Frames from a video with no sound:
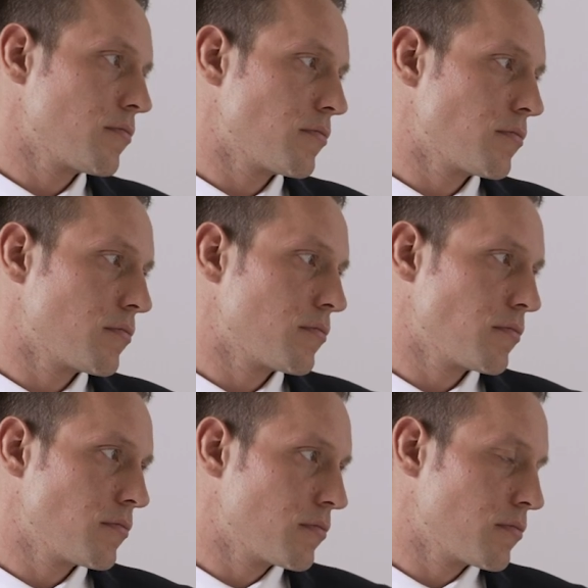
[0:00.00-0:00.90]

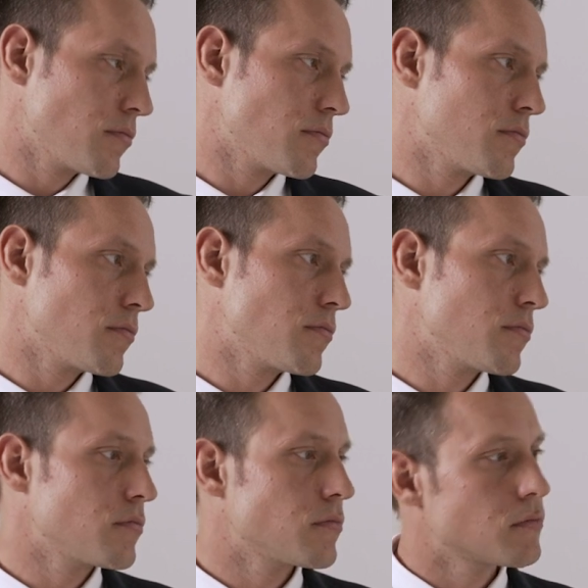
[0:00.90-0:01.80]

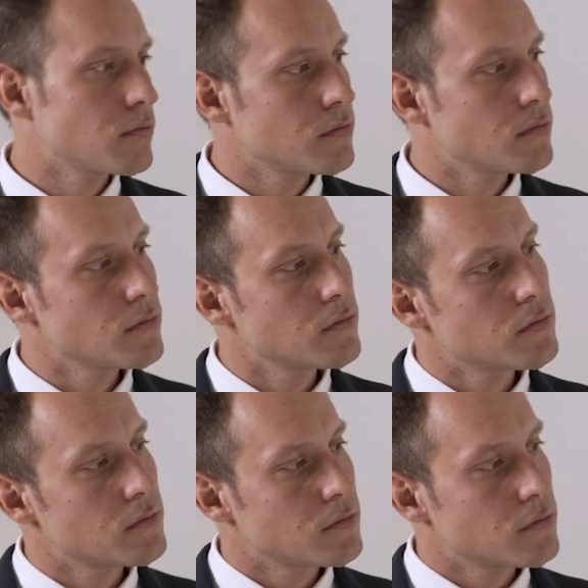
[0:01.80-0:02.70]

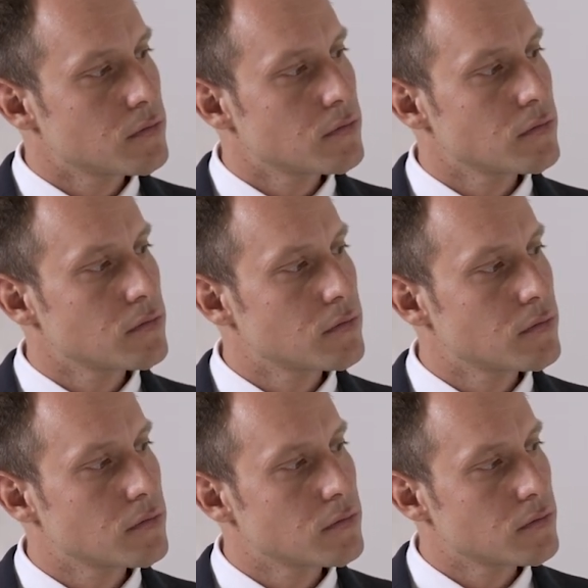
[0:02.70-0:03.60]

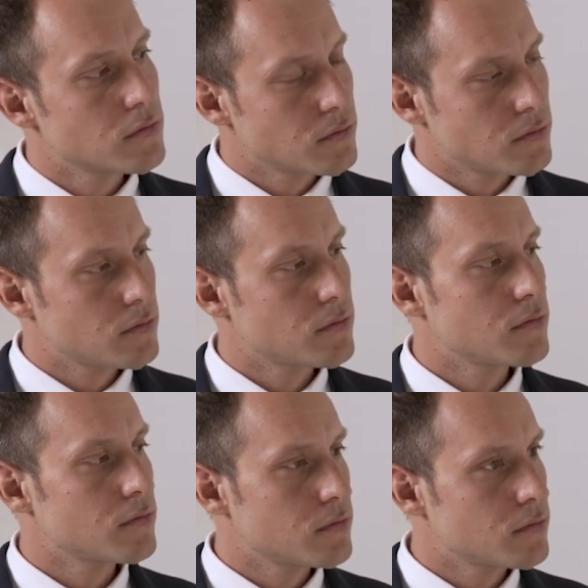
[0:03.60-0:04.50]

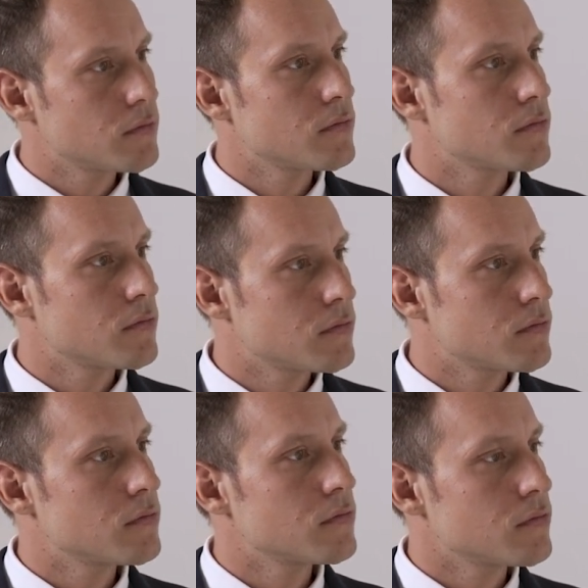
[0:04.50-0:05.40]

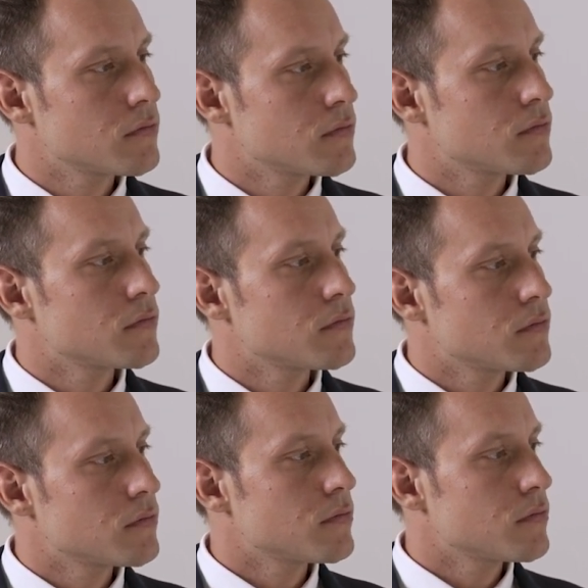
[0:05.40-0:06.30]

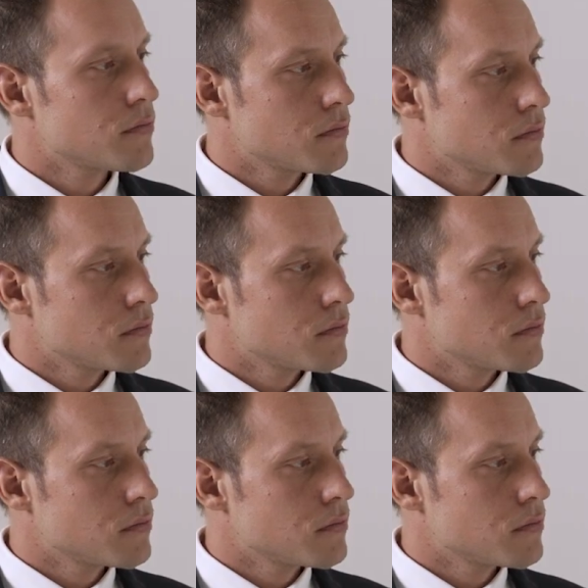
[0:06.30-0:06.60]
This person isn't speaking.